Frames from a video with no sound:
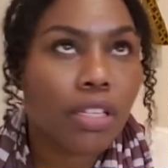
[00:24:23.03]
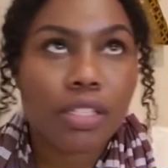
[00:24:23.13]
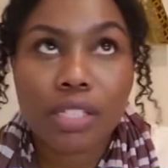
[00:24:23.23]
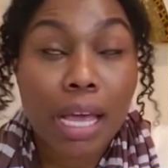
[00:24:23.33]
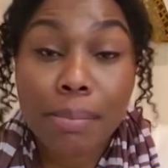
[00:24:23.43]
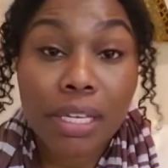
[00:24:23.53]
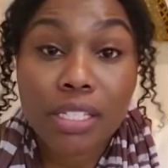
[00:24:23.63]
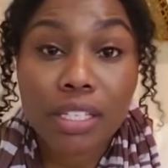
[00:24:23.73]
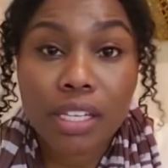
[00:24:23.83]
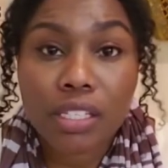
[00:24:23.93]
Stop
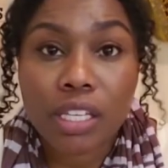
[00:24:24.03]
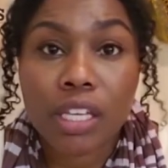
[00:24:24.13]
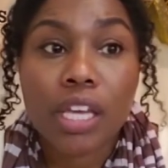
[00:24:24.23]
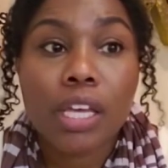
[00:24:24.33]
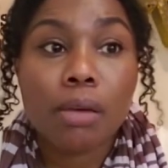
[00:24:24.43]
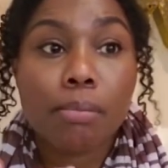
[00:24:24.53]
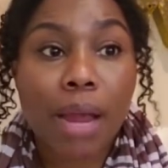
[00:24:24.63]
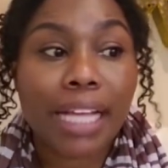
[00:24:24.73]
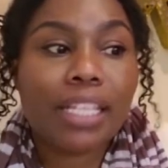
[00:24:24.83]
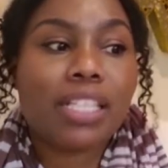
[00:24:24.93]
being stingy.
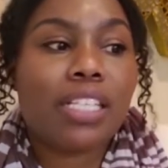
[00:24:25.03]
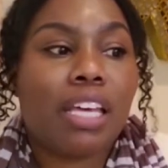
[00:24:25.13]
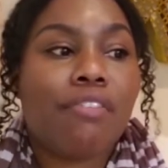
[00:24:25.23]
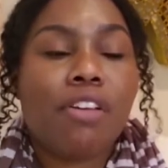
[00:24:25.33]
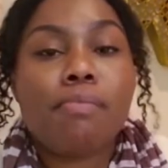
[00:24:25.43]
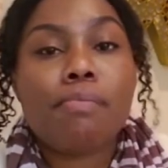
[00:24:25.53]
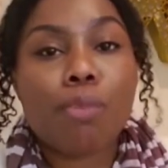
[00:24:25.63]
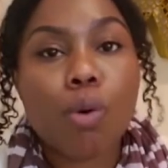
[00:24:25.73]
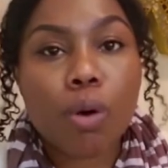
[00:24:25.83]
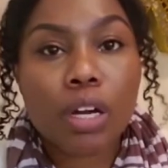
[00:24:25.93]
Practice giving
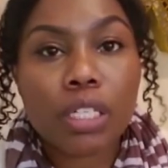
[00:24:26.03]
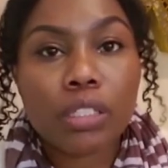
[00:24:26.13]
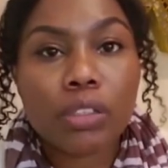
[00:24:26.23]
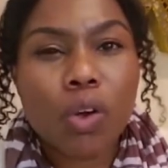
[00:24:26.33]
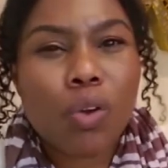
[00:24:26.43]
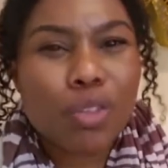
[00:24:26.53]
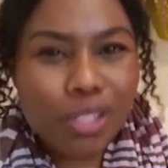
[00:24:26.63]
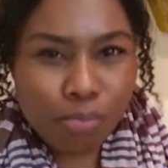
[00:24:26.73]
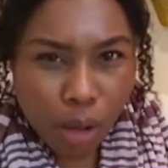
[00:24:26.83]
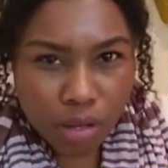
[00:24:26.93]
more on a
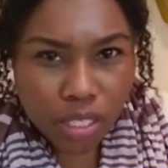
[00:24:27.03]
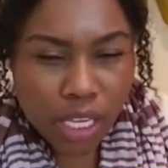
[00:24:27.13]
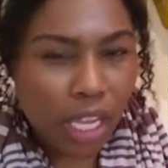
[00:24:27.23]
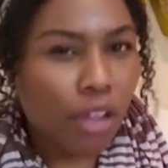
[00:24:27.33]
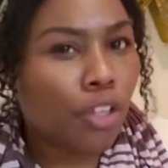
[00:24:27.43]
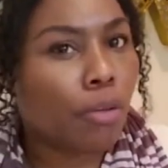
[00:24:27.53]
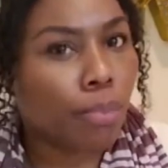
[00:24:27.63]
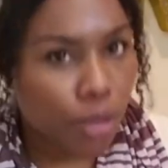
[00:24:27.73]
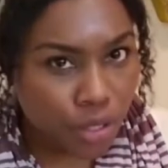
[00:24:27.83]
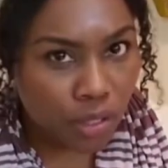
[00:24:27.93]
smaller scale in your
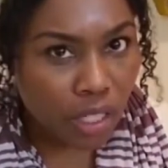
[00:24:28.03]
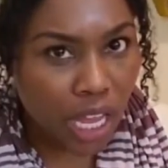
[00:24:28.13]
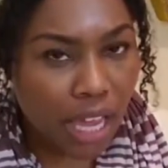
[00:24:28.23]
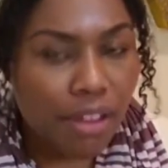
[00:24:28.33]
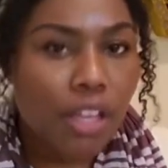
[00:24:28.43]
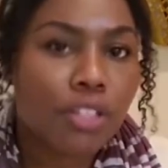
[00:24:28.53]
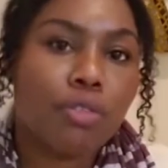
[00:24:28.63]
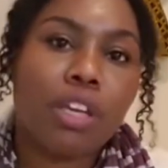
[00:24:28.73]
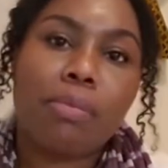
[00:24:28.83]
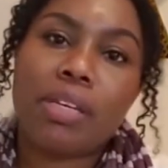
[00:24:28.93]
personal life
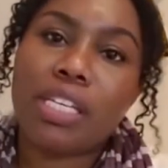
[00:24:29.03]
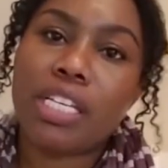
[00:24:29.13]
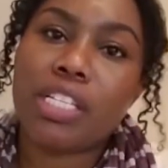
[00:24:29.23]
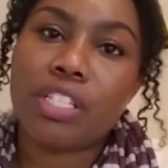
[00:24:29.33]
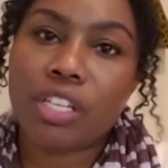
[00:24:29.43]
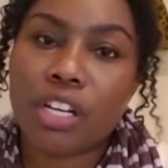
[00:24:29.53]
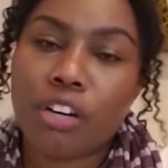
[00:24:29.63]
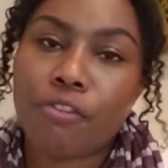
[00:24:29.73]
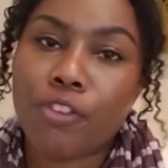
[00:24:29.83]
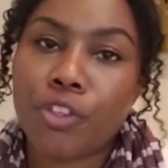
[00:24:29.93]
so it can be
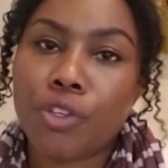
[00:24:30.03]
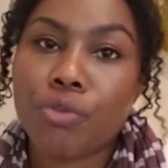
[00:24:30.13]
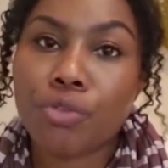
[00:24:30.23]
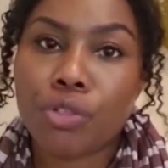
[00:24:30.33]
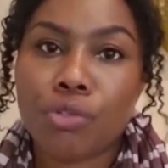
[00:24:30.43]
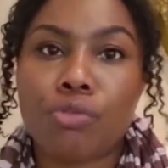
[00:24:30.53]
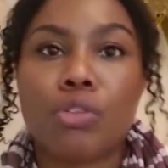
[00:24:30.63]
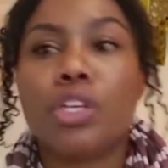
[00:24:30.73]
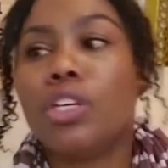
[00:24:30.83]
easier for you to,